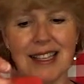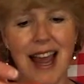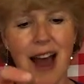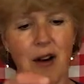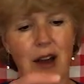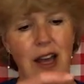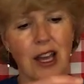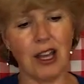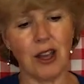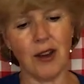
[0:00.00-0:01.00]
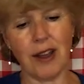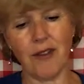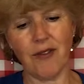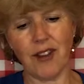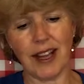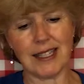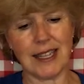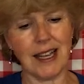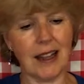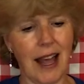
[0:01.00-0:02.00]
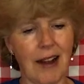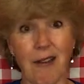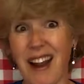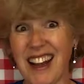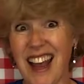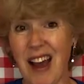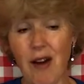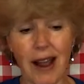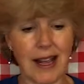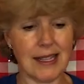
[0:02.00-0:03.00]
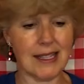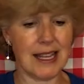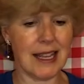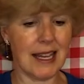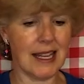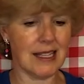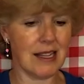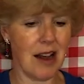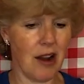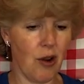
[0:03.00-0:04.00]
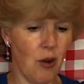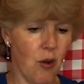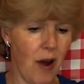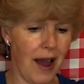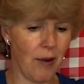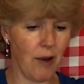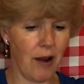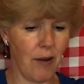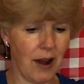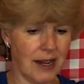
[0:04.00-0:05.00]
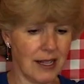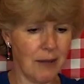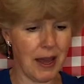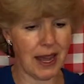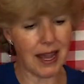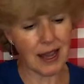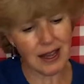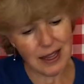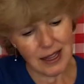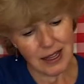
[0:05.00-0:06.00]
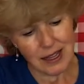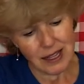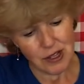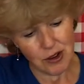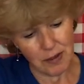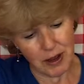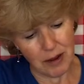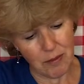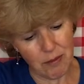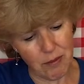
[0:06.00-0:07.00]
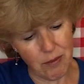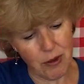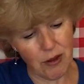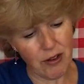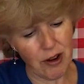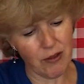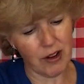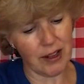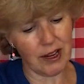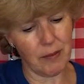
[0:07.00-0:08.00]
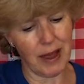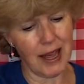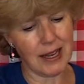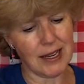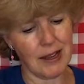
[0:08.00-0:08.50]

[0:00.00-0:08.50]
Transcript: Now, you can fix it, like right now I can see that it's not quite where I want it to be. So I'm going to move it over a little bit.